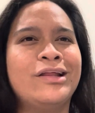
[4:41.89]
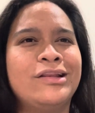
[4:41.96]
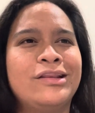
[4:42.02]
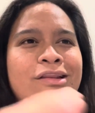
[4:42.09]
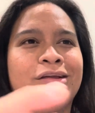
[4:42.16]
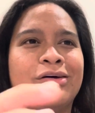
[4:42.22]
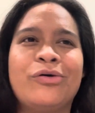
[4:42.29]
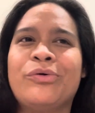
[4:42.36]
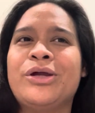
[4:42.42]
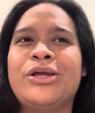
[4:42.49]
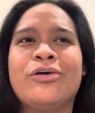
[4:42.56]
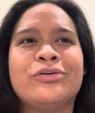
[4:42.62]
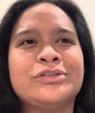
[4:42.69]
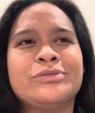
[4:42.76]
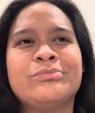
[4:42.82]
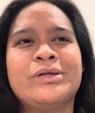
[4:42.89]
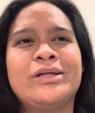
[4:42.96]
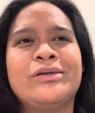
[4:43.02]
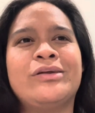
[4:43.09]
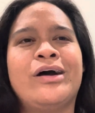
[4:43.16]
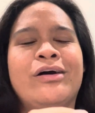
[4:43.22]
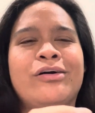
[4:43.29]
the Hawaii
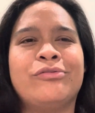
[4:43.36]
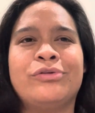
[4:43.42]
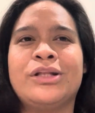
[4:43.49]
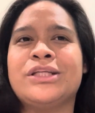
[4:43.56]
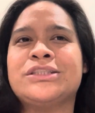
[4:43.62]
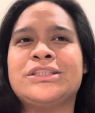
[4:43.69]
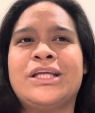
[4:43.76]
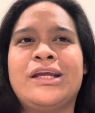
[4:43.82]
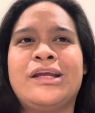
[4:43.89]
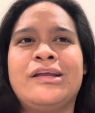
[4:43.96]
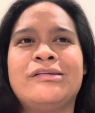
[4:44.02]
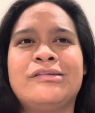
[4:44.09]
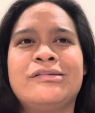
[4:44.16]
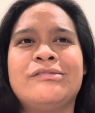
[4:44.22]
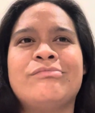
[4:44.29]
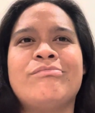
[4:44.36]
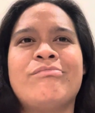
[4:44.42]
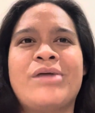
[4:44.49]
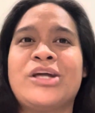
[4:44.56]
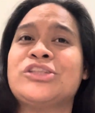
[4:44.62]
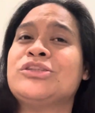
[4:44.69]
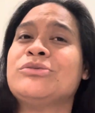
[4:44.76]
Ultimate Real Estate
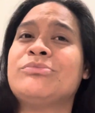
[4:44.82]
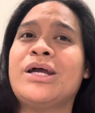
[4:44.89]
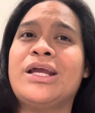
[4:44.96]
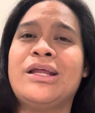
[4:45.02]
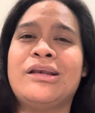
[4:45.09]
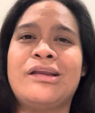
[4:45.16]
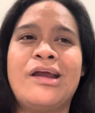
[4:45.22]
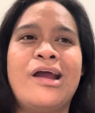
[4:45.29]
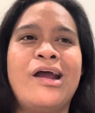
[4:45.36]
Mastermind,